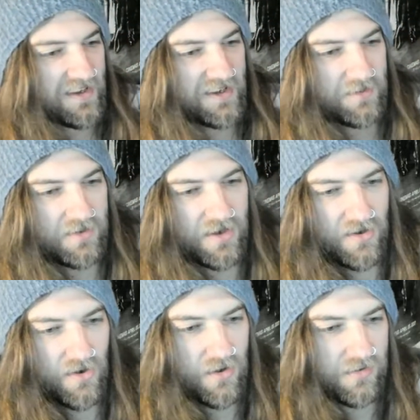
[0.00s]
We got
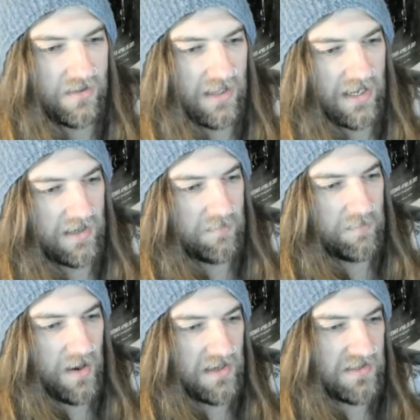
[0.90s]
Earth Clan
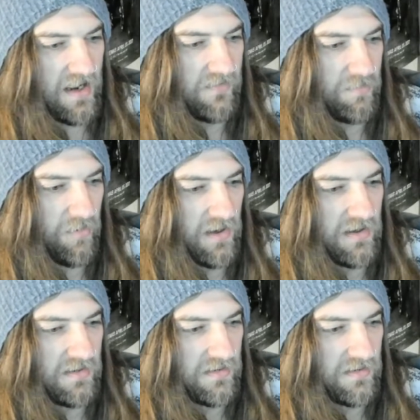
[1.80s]
by David Brin.